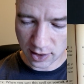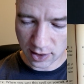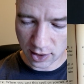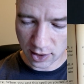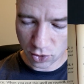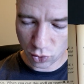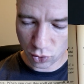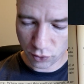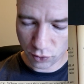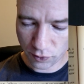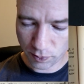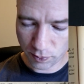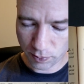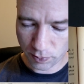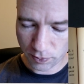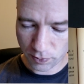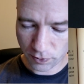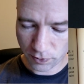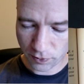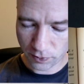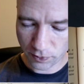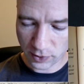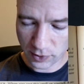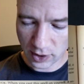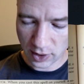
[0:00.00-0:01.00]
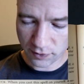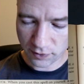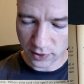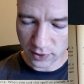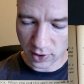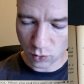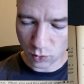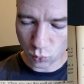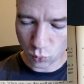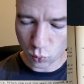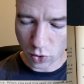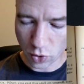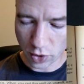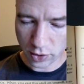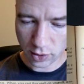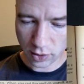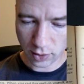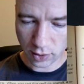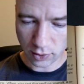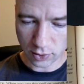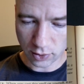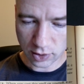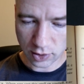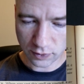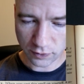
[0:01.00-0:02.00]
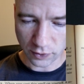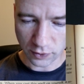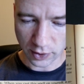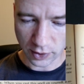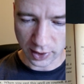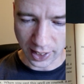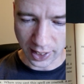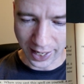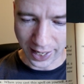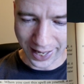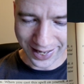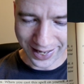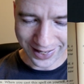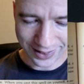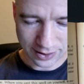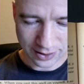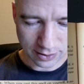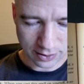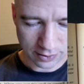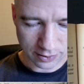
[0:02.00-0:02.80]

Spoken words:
I did find 1 use for that.